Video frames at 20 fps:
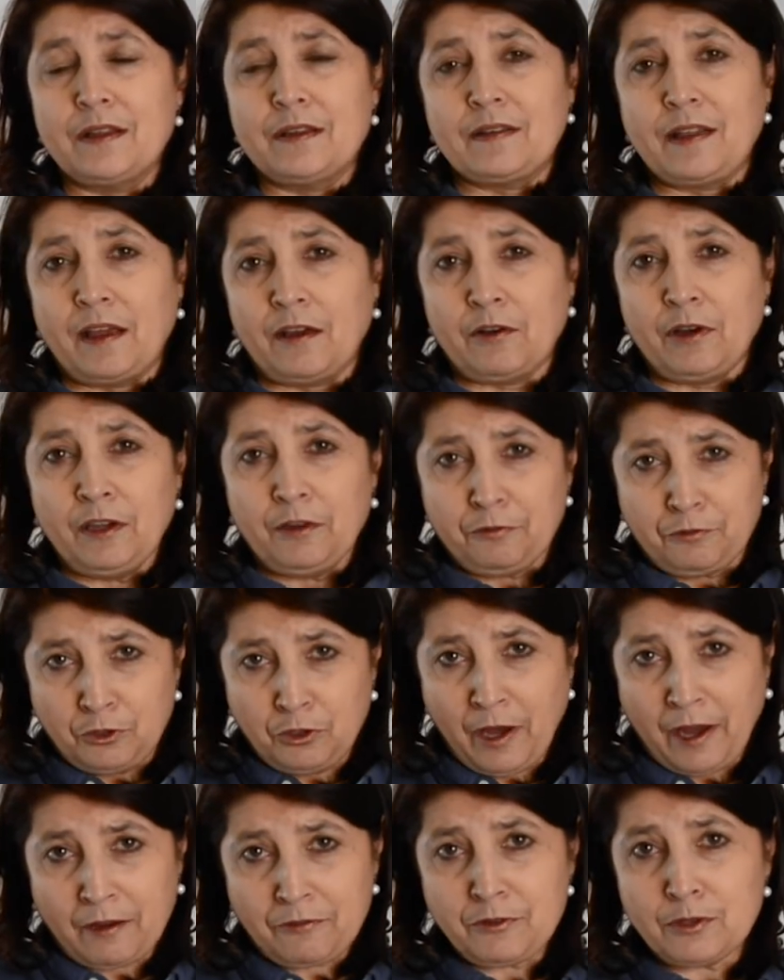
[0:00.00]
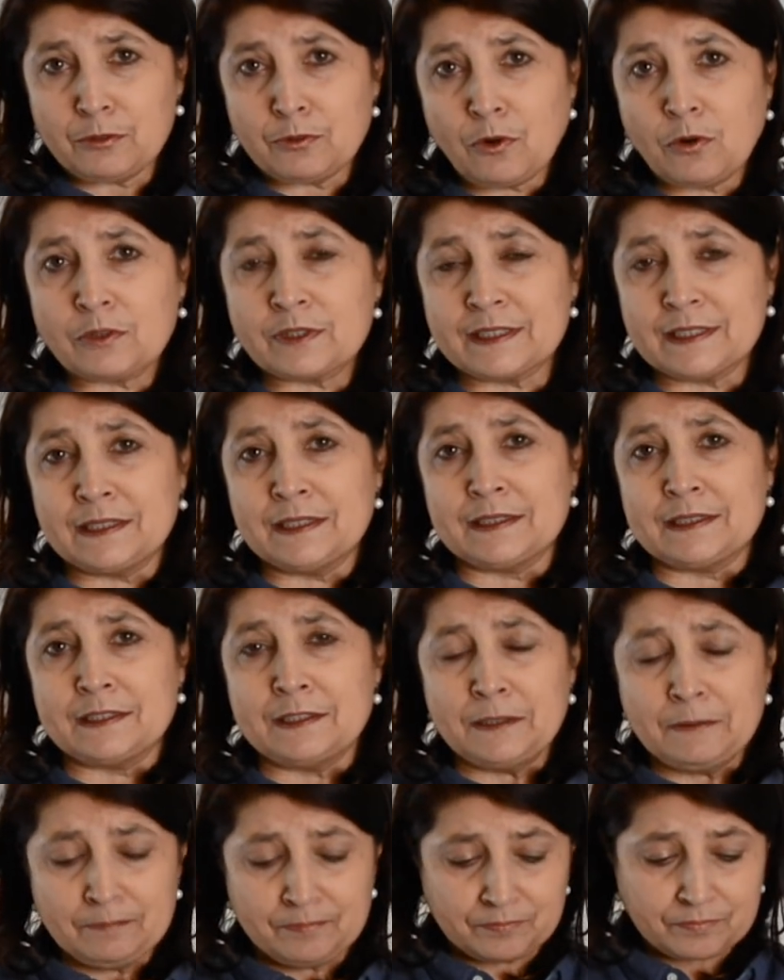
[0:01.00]
Now, if you have the wrong
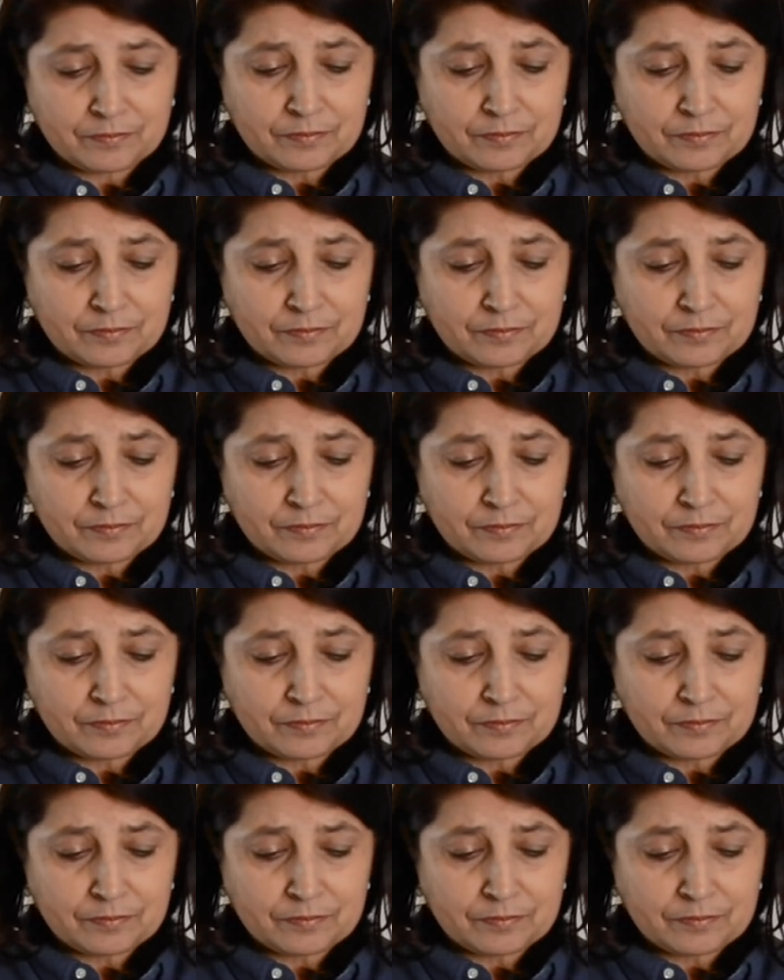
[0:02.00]
scissor,